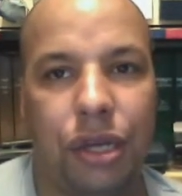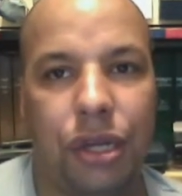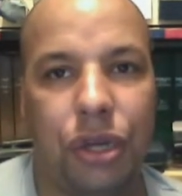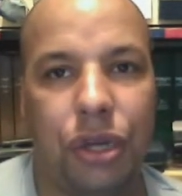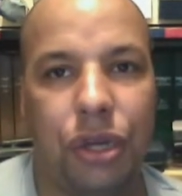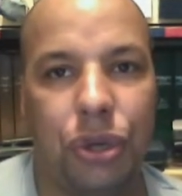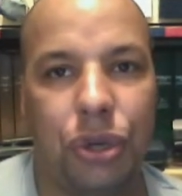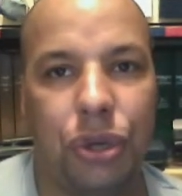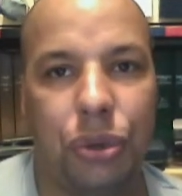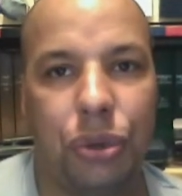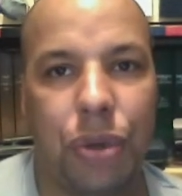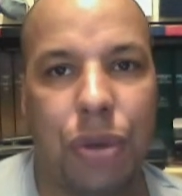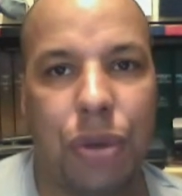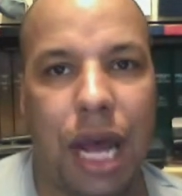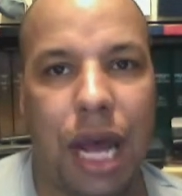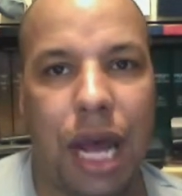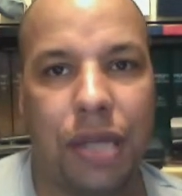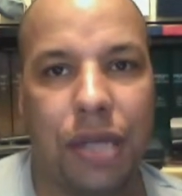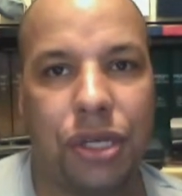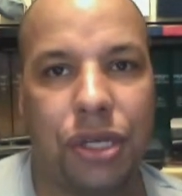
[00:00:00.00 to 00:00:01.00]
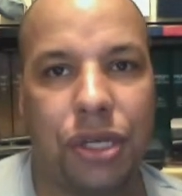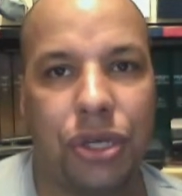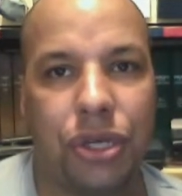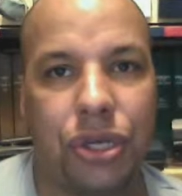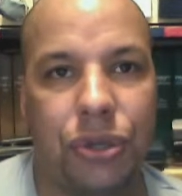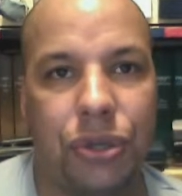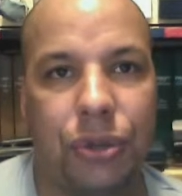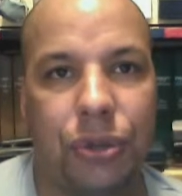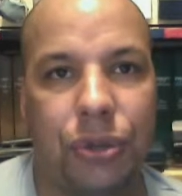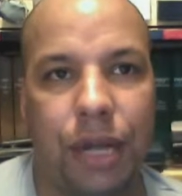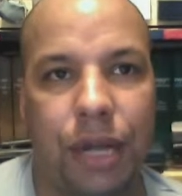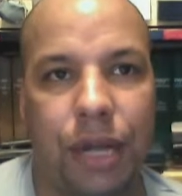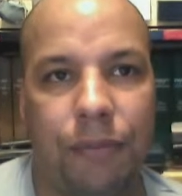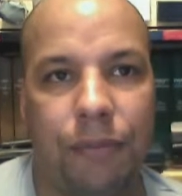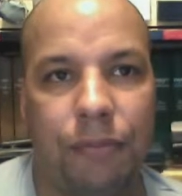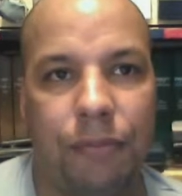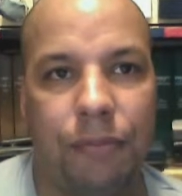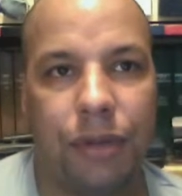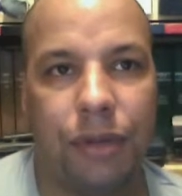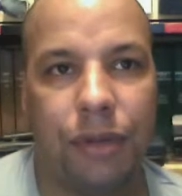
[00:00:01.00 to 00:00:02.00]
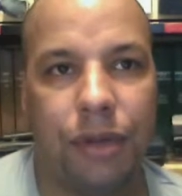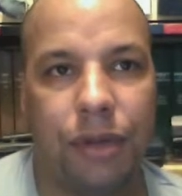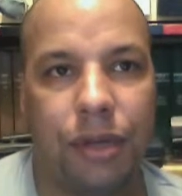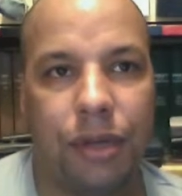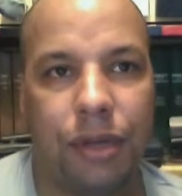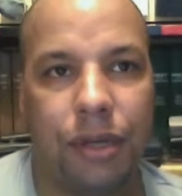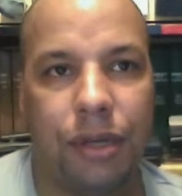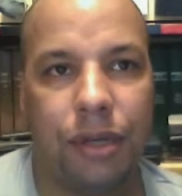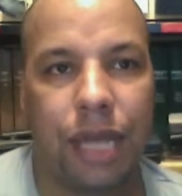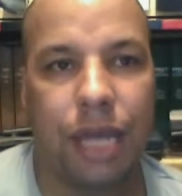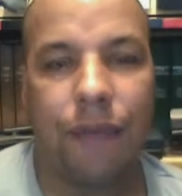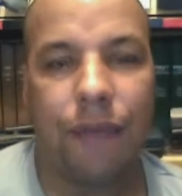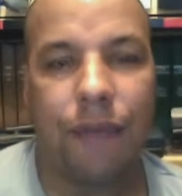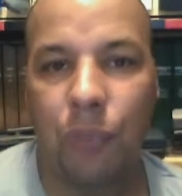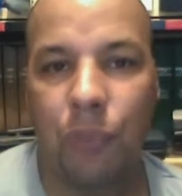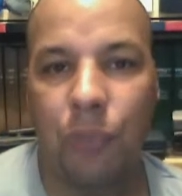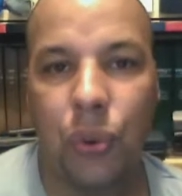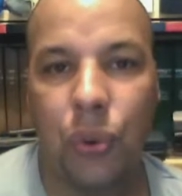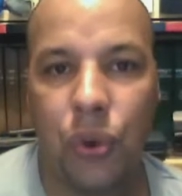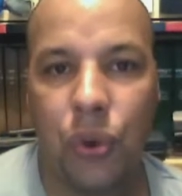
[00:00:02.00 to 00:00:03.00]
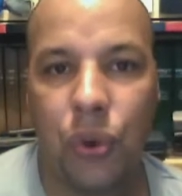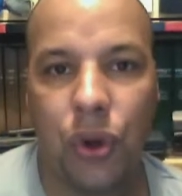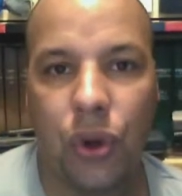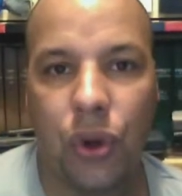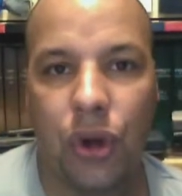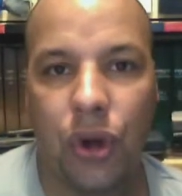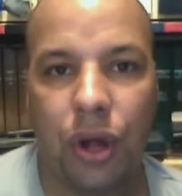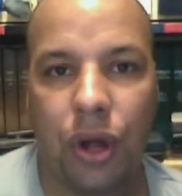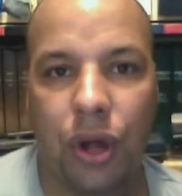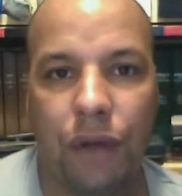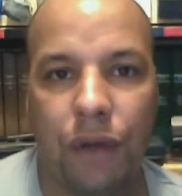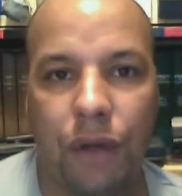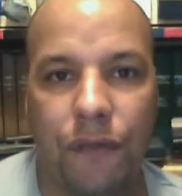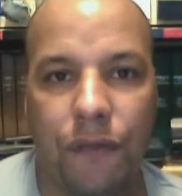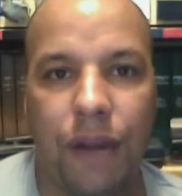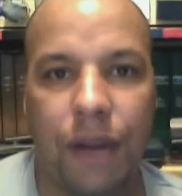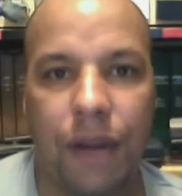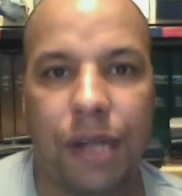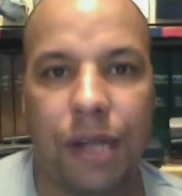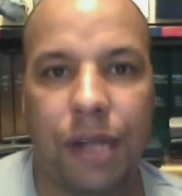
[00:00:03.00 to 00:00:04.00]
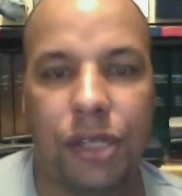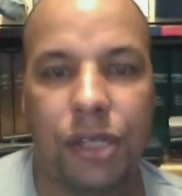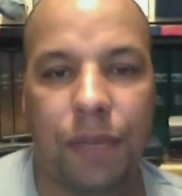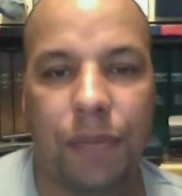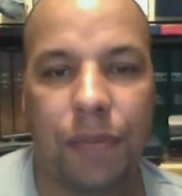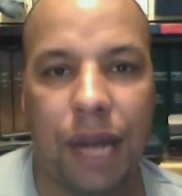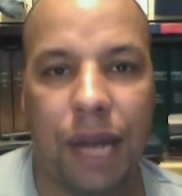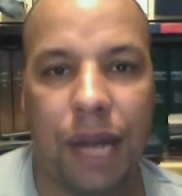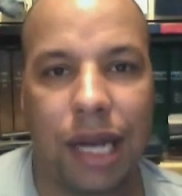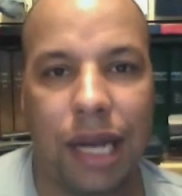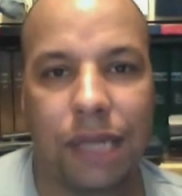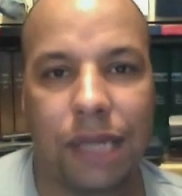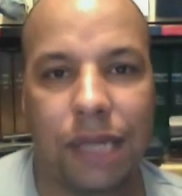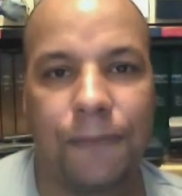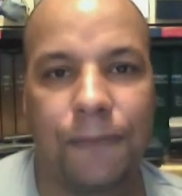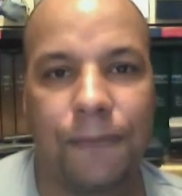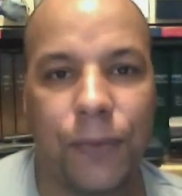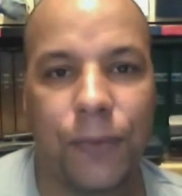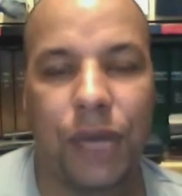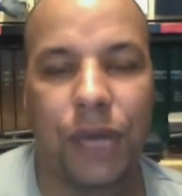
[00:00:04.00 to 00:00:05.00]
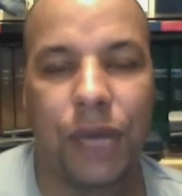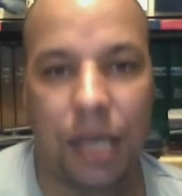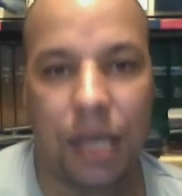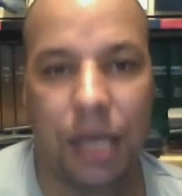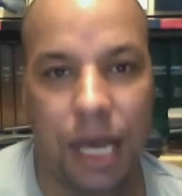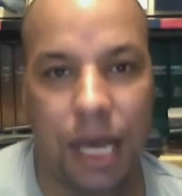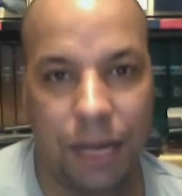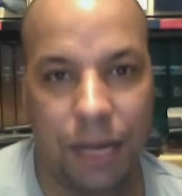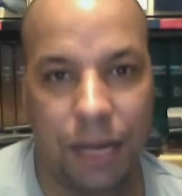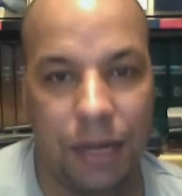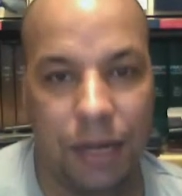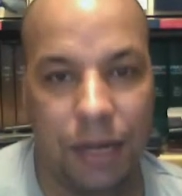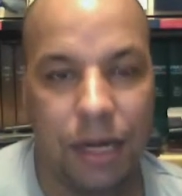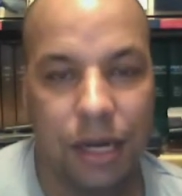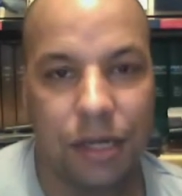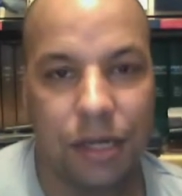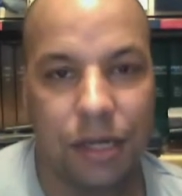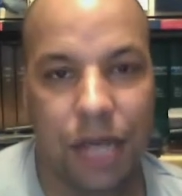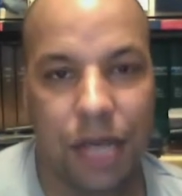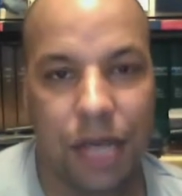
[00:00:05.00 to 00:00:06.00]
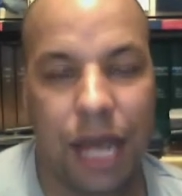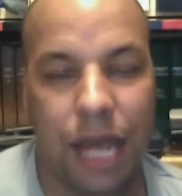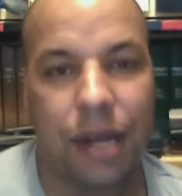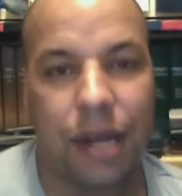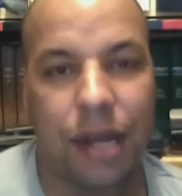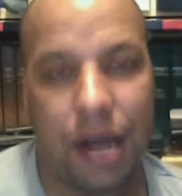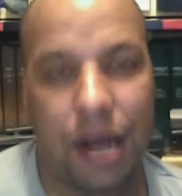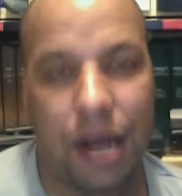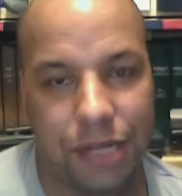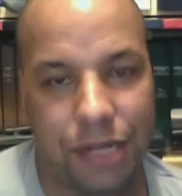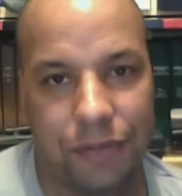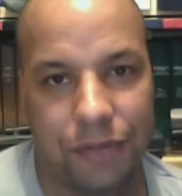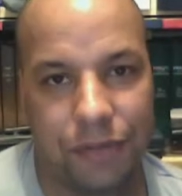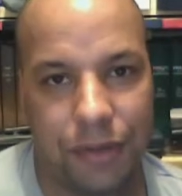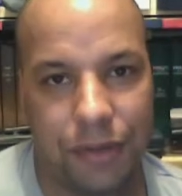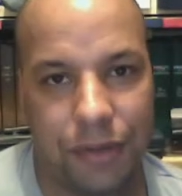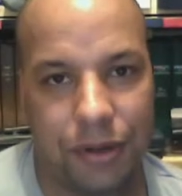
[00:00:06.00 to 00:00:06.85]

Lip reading: you had to get more friends to play this fucking game to get an item.